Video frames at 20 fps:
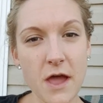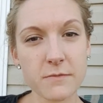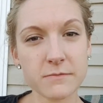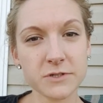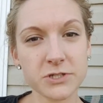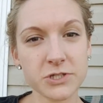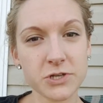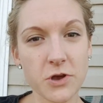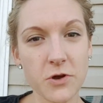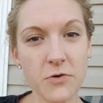
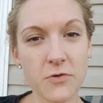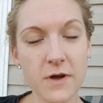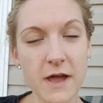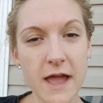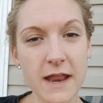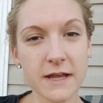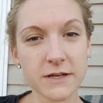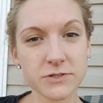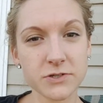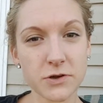show
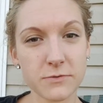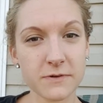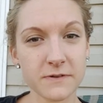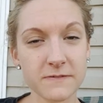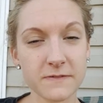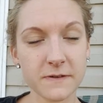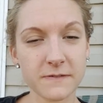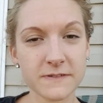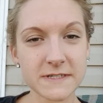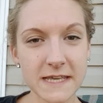on October
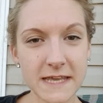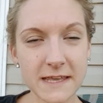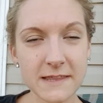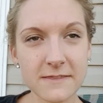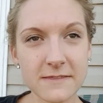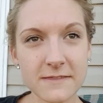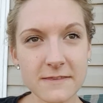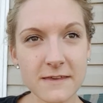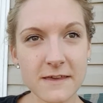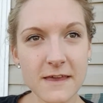15th
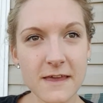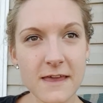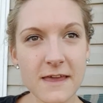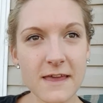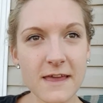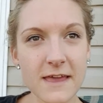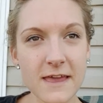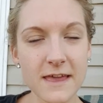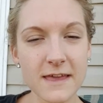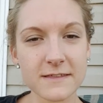
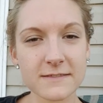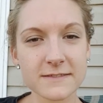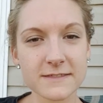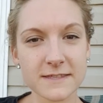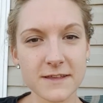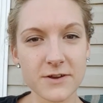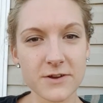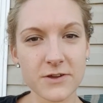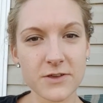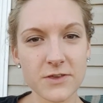in
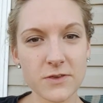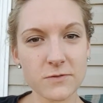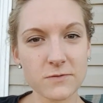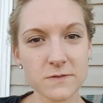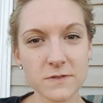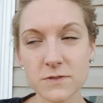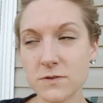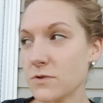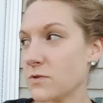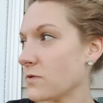Syracuse,
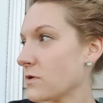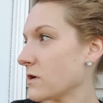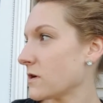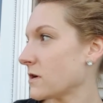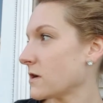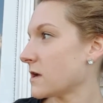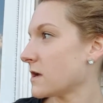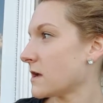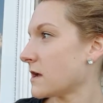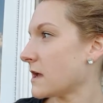New York,
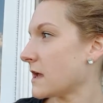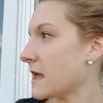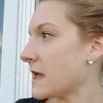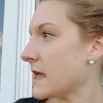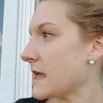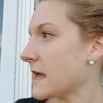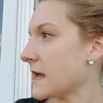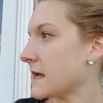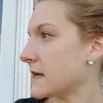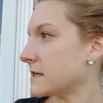
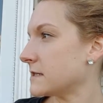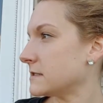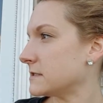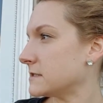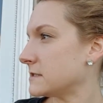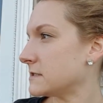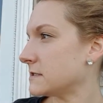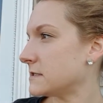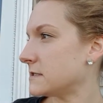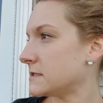
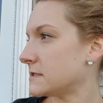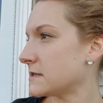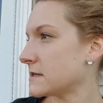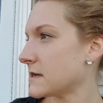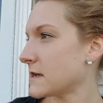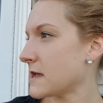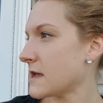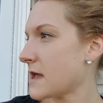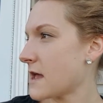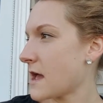and
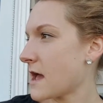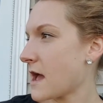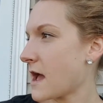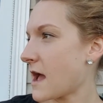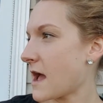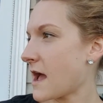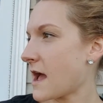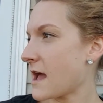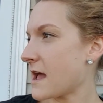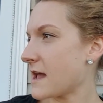
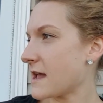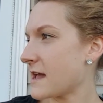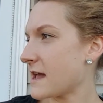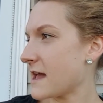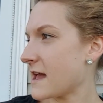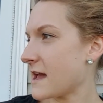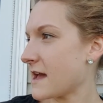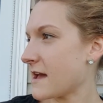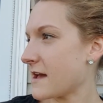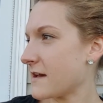I
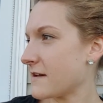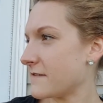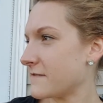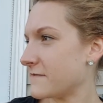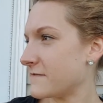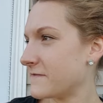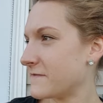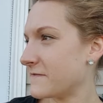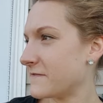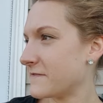
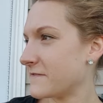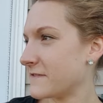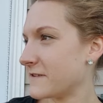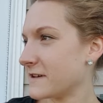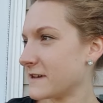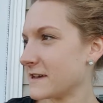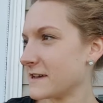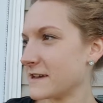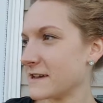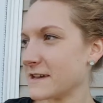have
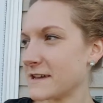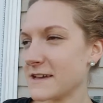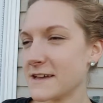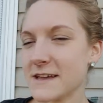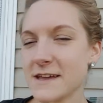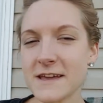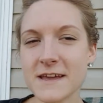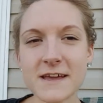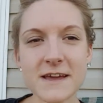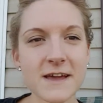
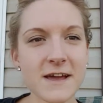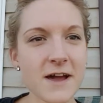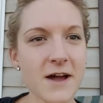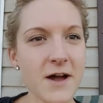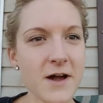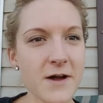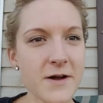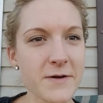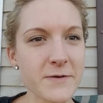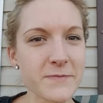
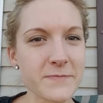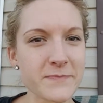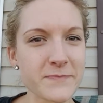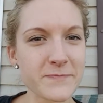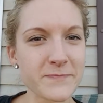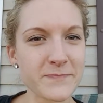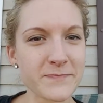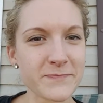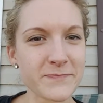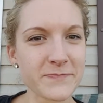
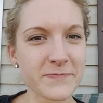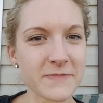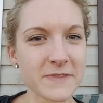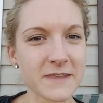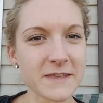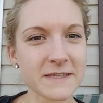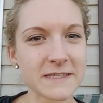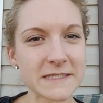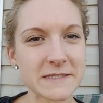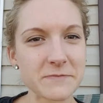
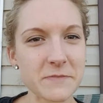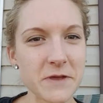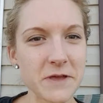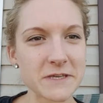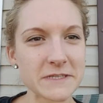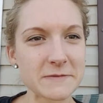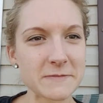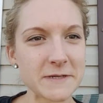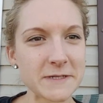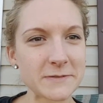my
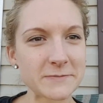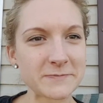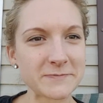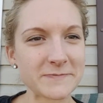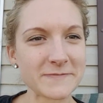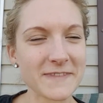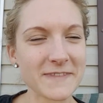husband.